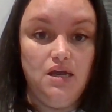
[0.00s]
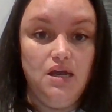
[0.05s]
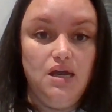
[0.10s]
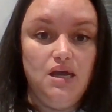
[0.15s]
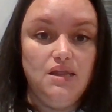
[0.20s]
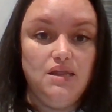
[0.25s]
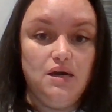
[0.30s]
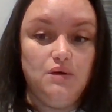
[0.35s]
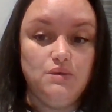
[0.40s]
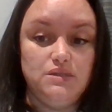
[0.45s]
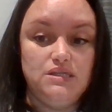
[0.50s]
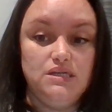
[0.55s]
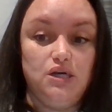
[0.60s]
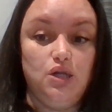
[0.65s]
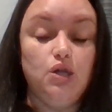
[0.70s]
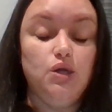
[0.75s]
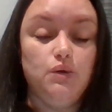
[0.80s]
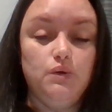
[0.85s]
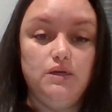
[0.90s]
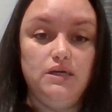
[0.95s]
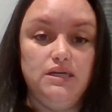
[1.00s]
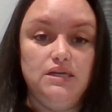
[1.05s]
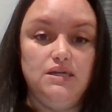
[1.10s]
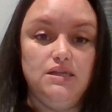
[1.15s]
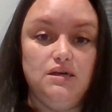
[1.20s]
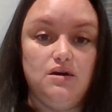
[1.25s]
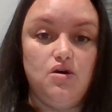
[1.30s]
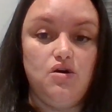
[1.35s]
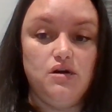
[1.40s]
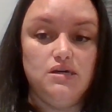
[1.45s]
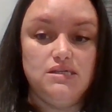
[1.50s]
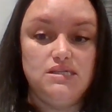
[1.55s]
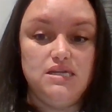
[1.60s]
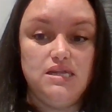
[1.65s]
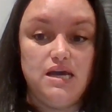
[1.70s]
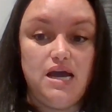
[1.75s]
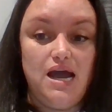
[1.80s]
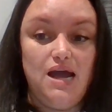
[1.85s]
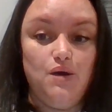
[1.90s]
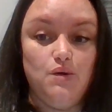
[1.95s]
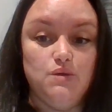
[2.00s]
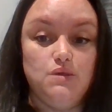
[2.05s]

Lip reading: That was included in the cost of the house,